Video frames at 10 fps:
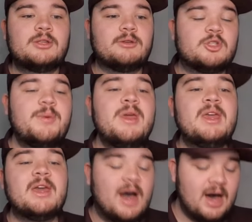So
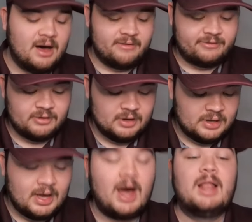speaking of
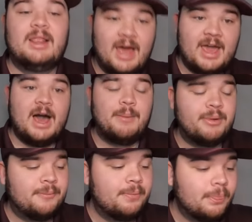a layup,
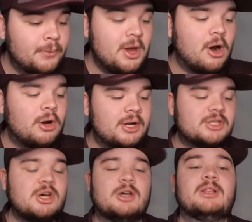we are going to
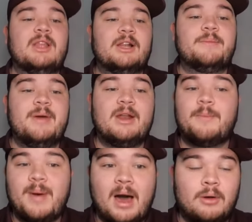talk a little bit
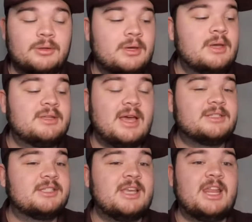about
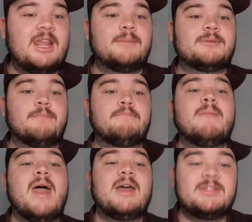Texas A&M's
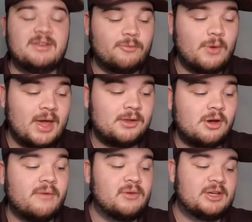massive win
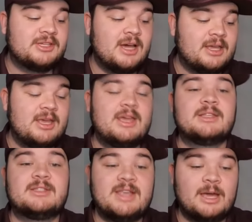over Kentucky in
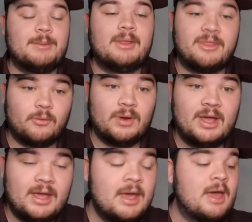segment
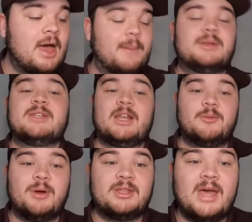3. I'm excited to
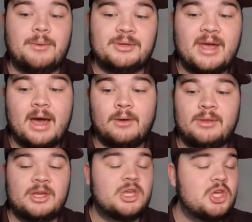break that one down.
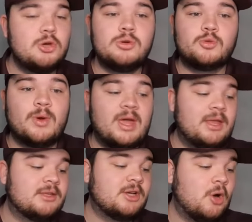Huge
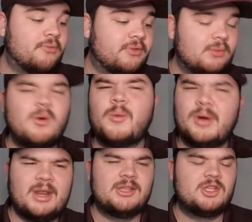win to hopefully, we'll
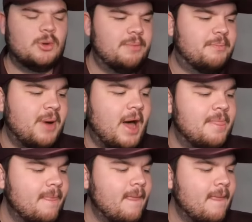get into it. But